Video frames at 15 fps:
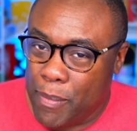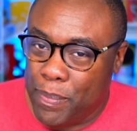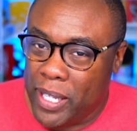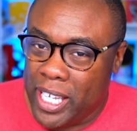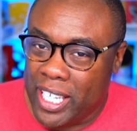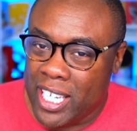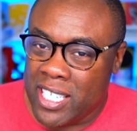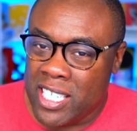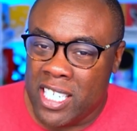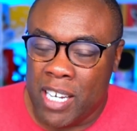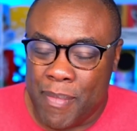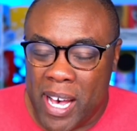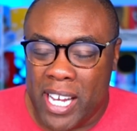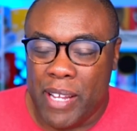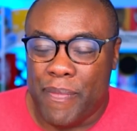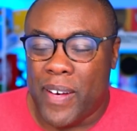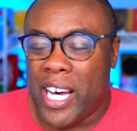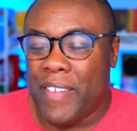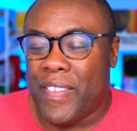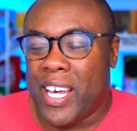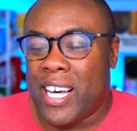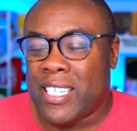a play cousin. I'm out
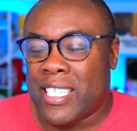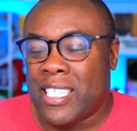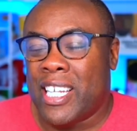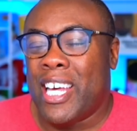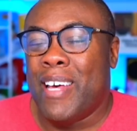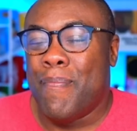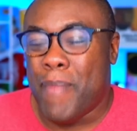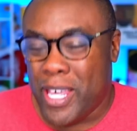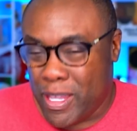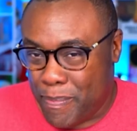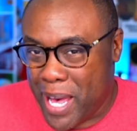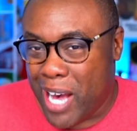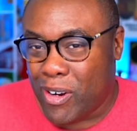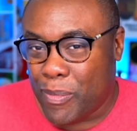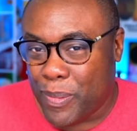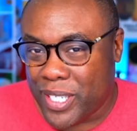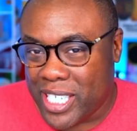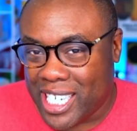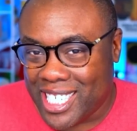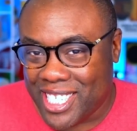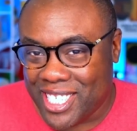5,000. May the power protect